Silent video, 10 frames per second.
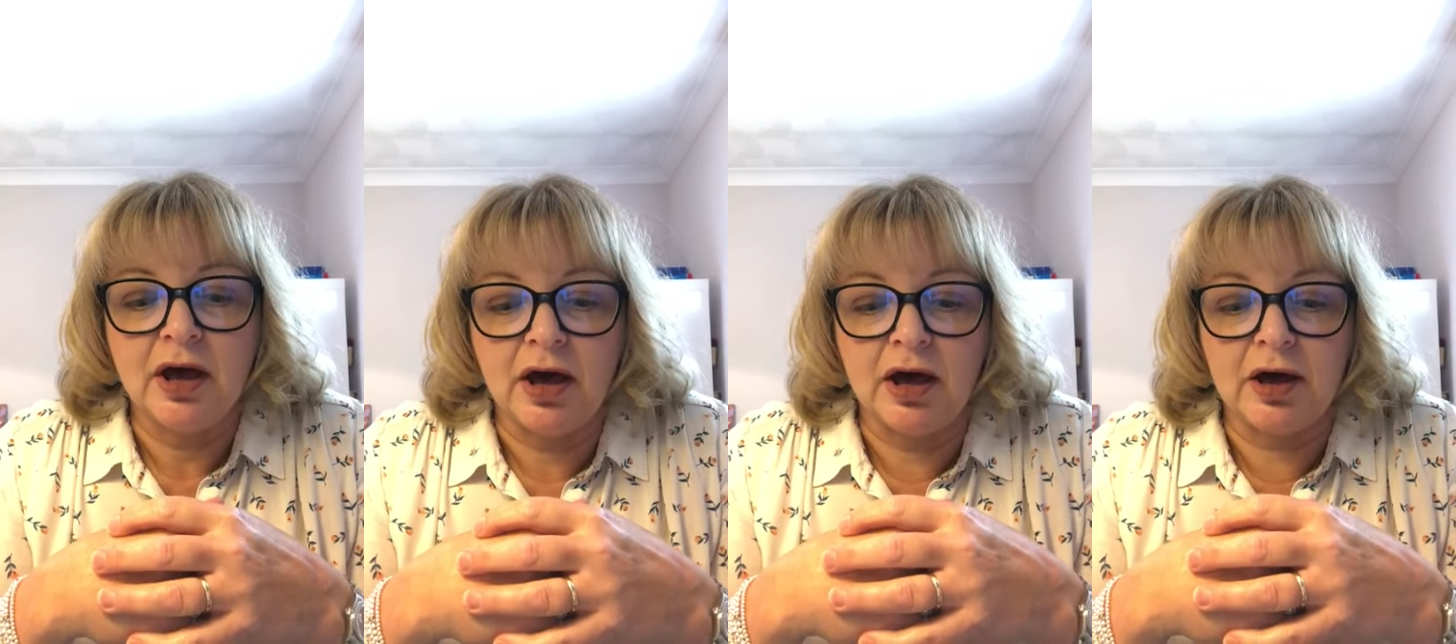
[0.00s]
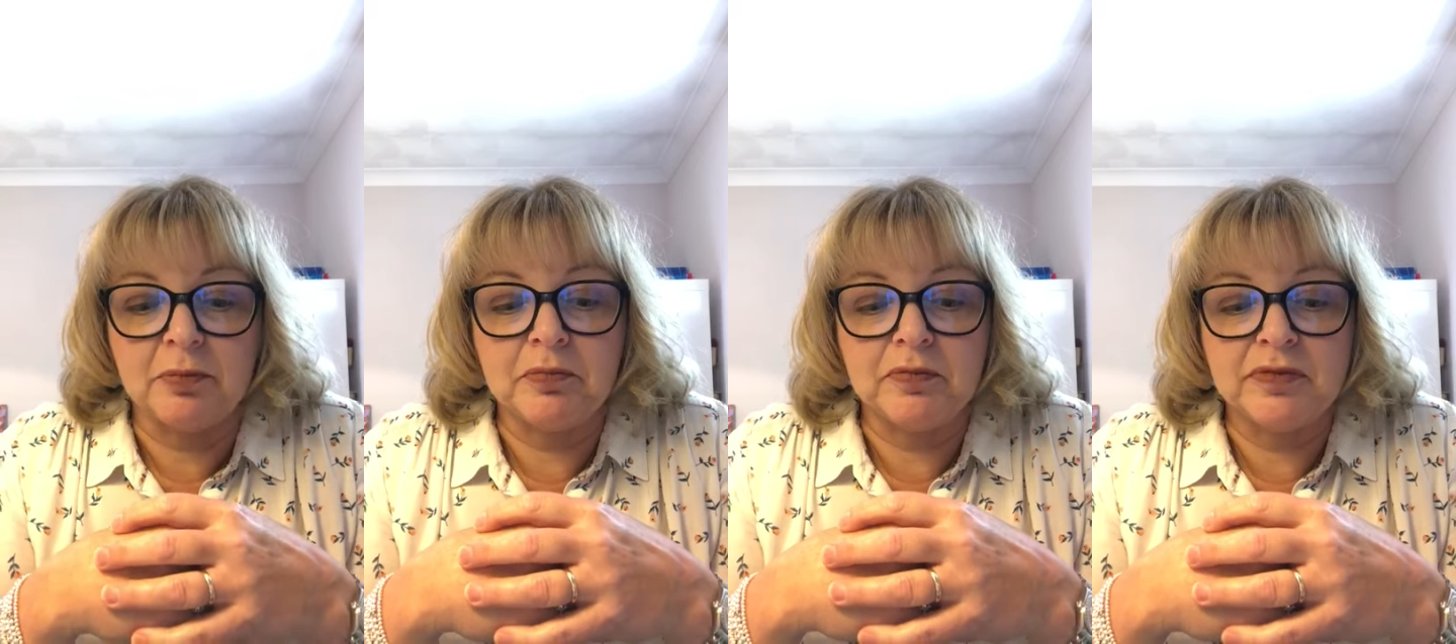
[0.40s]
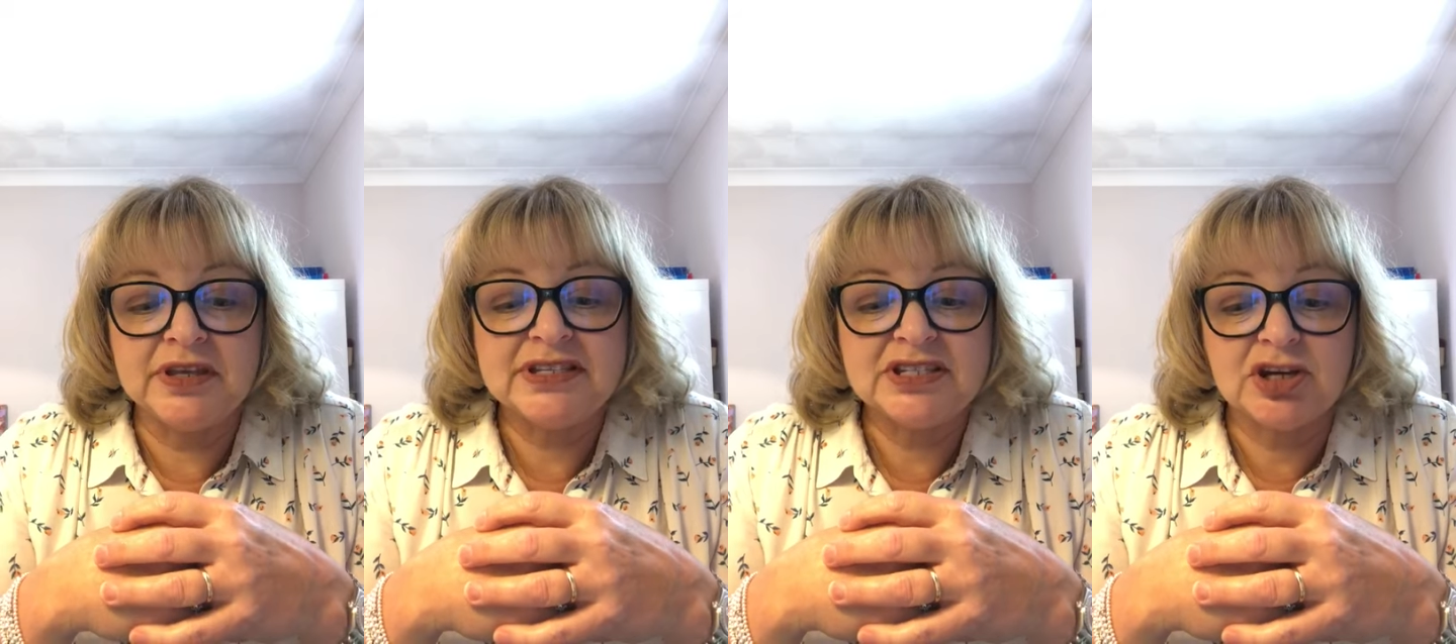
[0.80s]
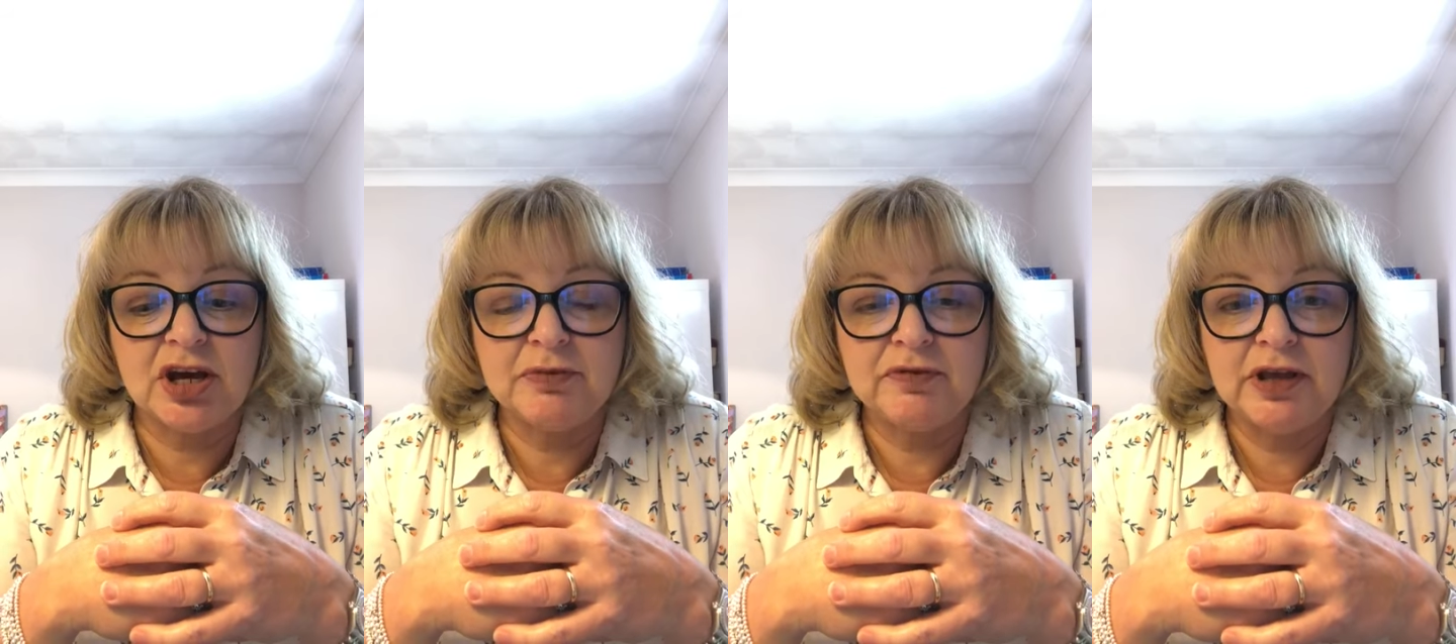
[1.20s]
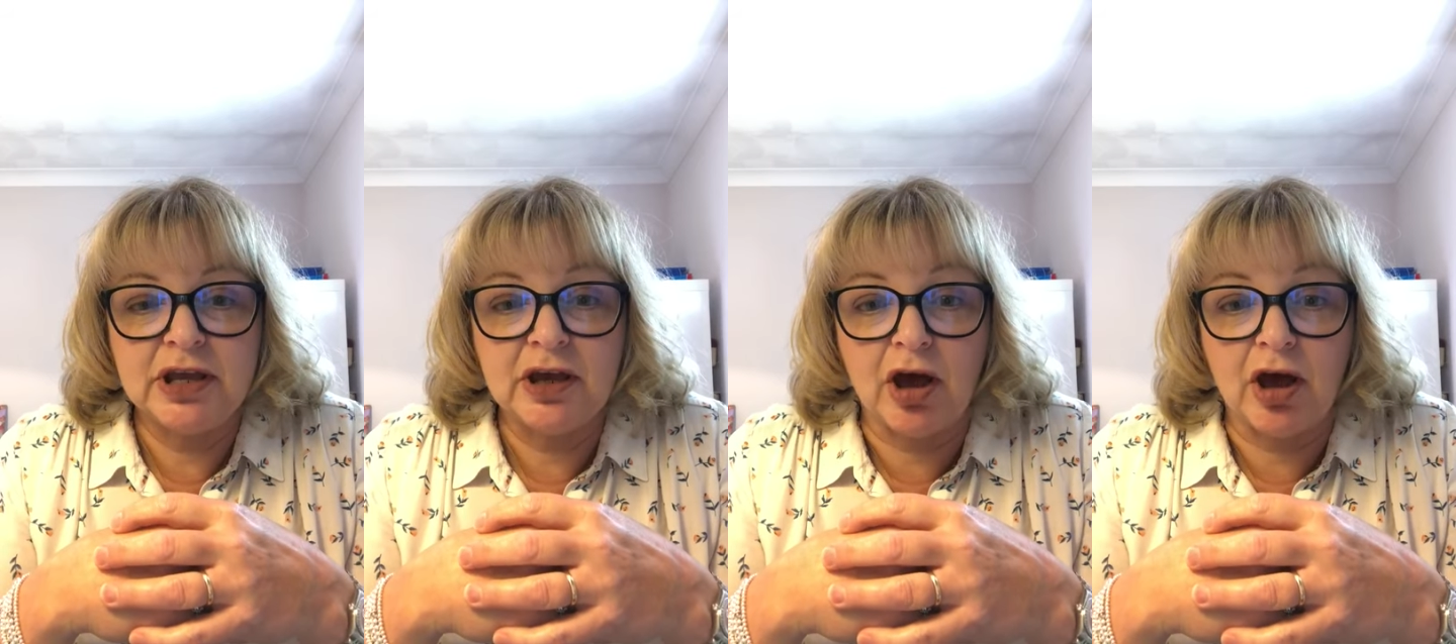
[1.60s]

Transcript: Um, this time of year,